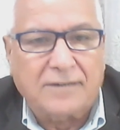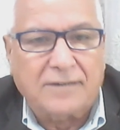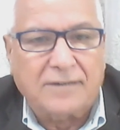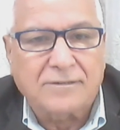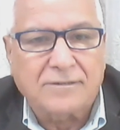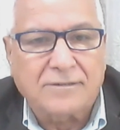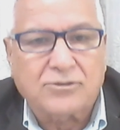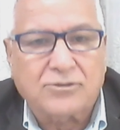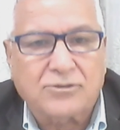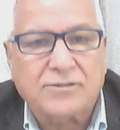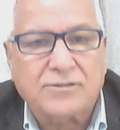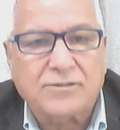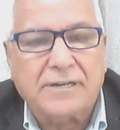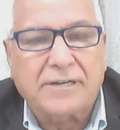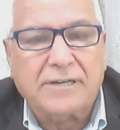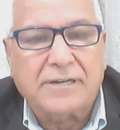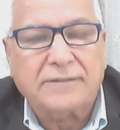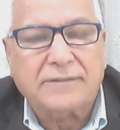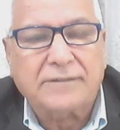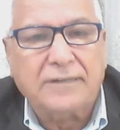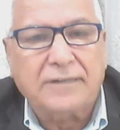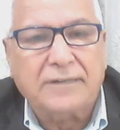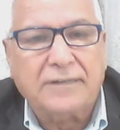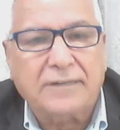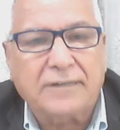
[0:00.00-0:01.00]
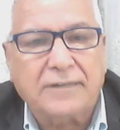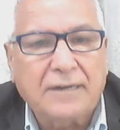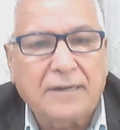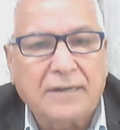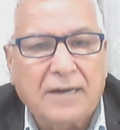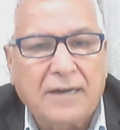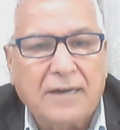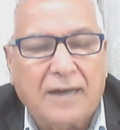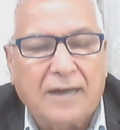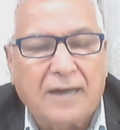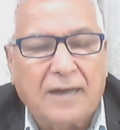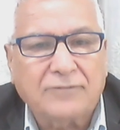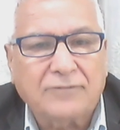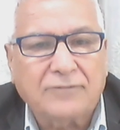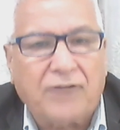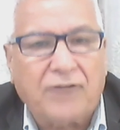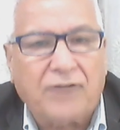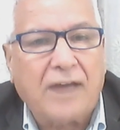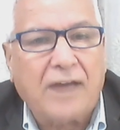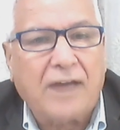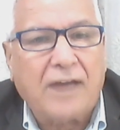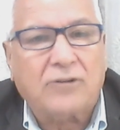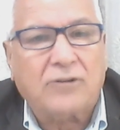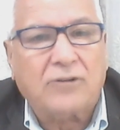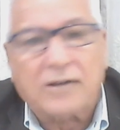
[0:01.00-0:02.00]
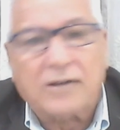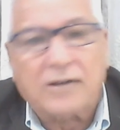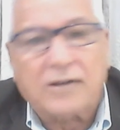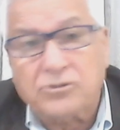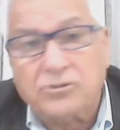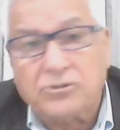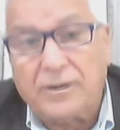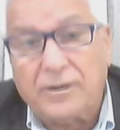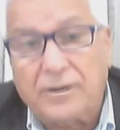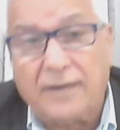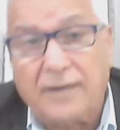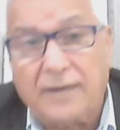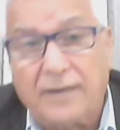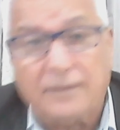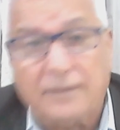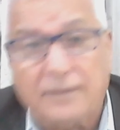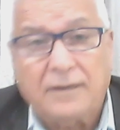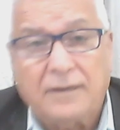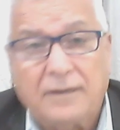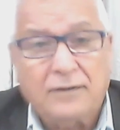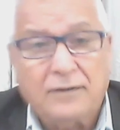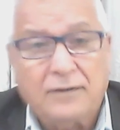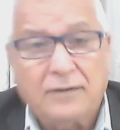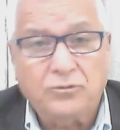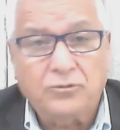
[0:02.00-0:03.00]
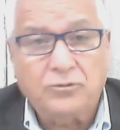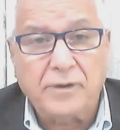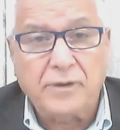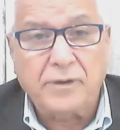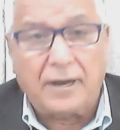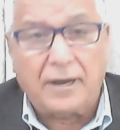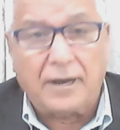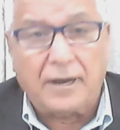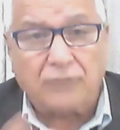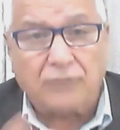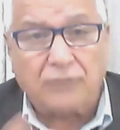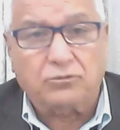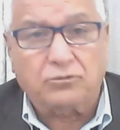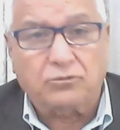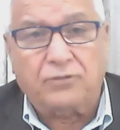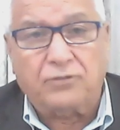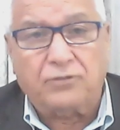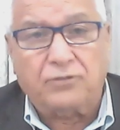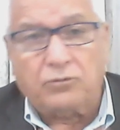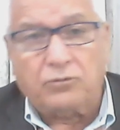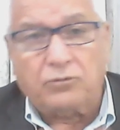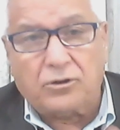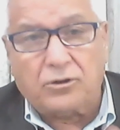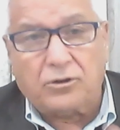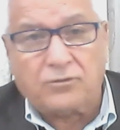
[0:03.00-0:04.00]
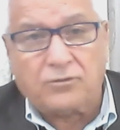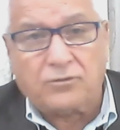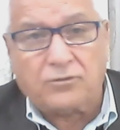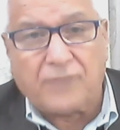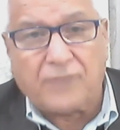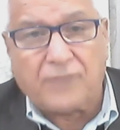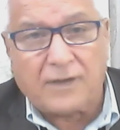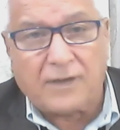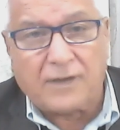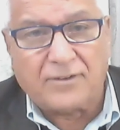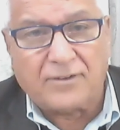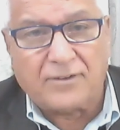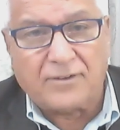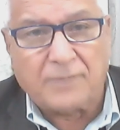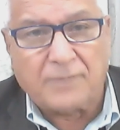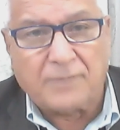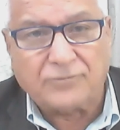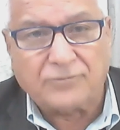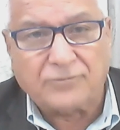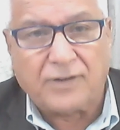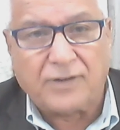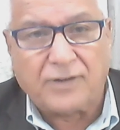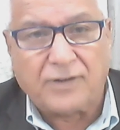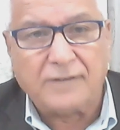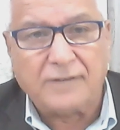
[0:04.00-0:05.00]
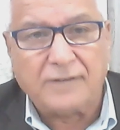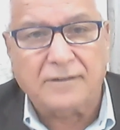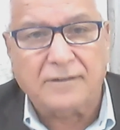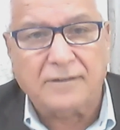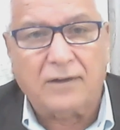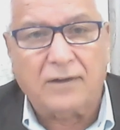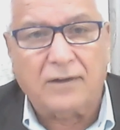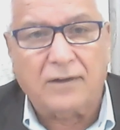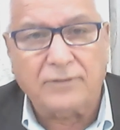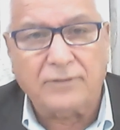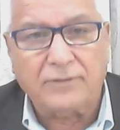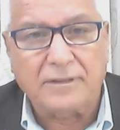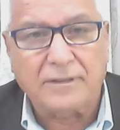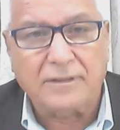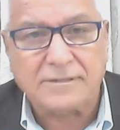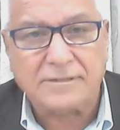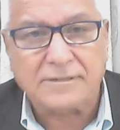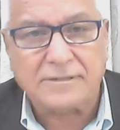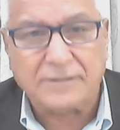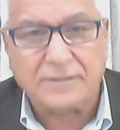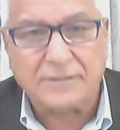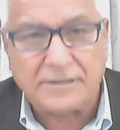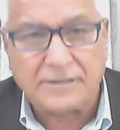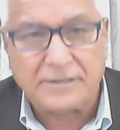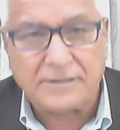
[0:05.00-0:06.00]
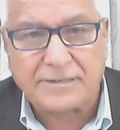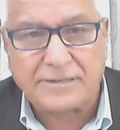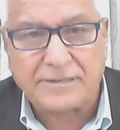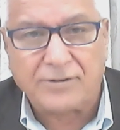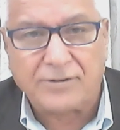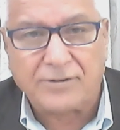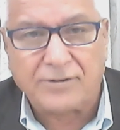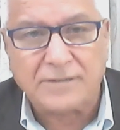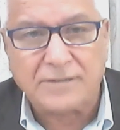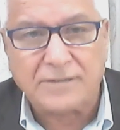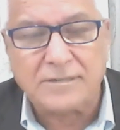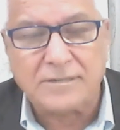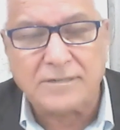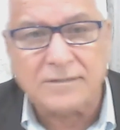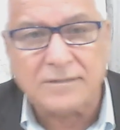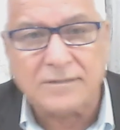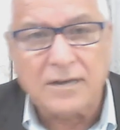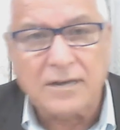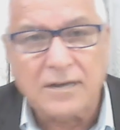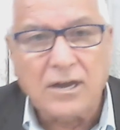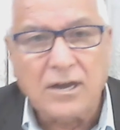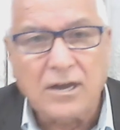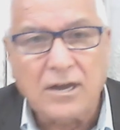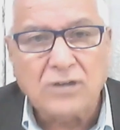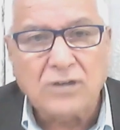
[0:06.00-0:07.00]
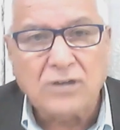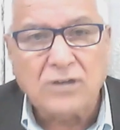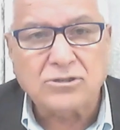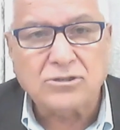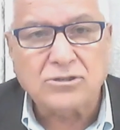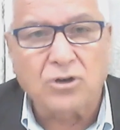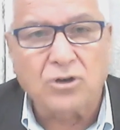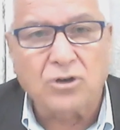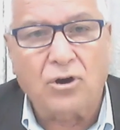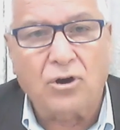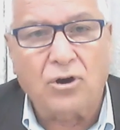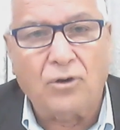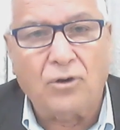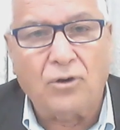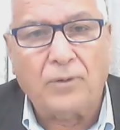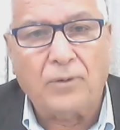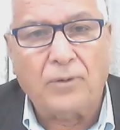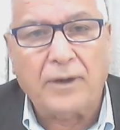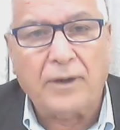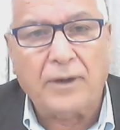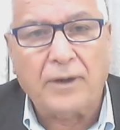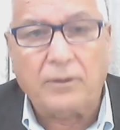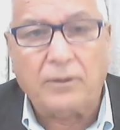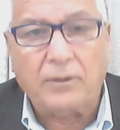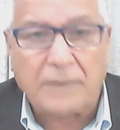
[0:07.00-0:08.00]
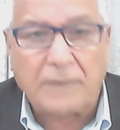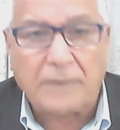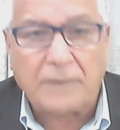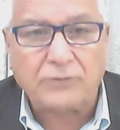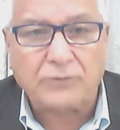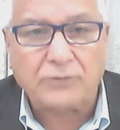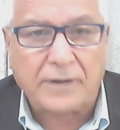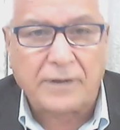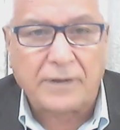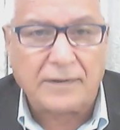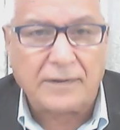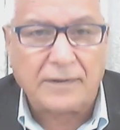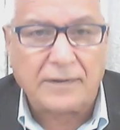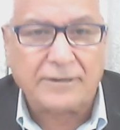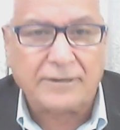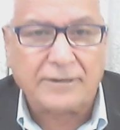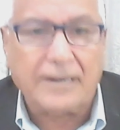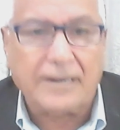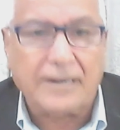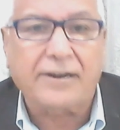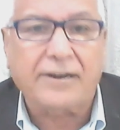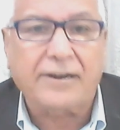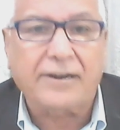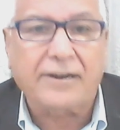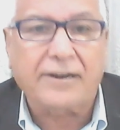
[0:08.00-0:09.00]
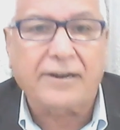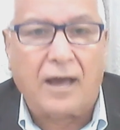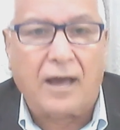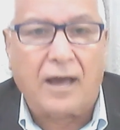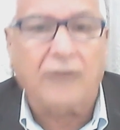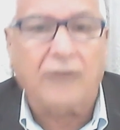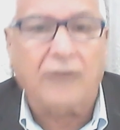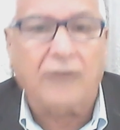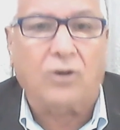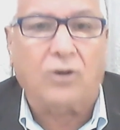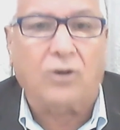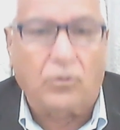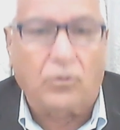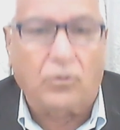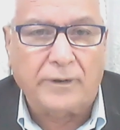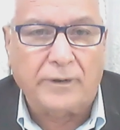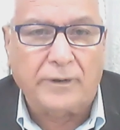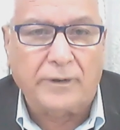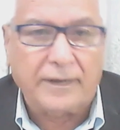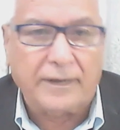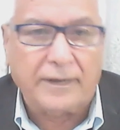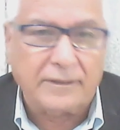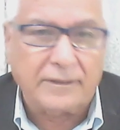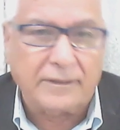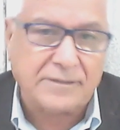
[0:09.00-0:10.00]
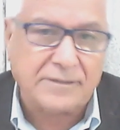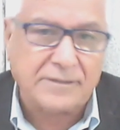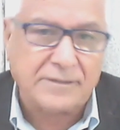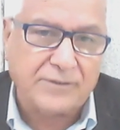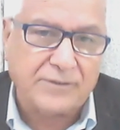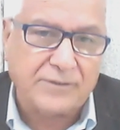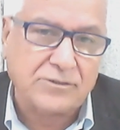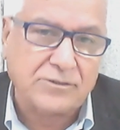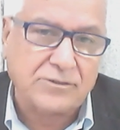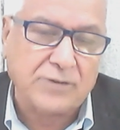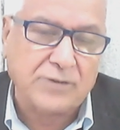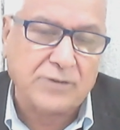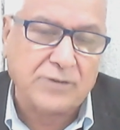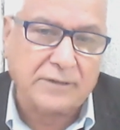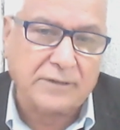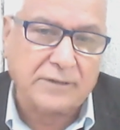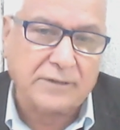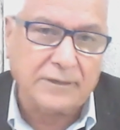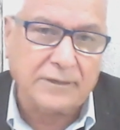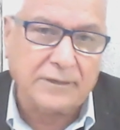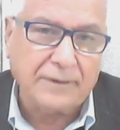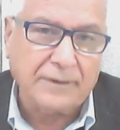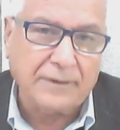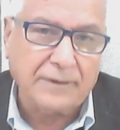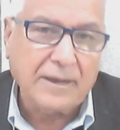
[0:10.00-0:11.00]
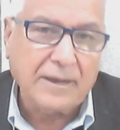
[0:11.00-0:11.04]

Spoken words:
society, and trying actually doing a lot of the work of the government right now in this crisis. So, but we cannot really rely only in the civic society.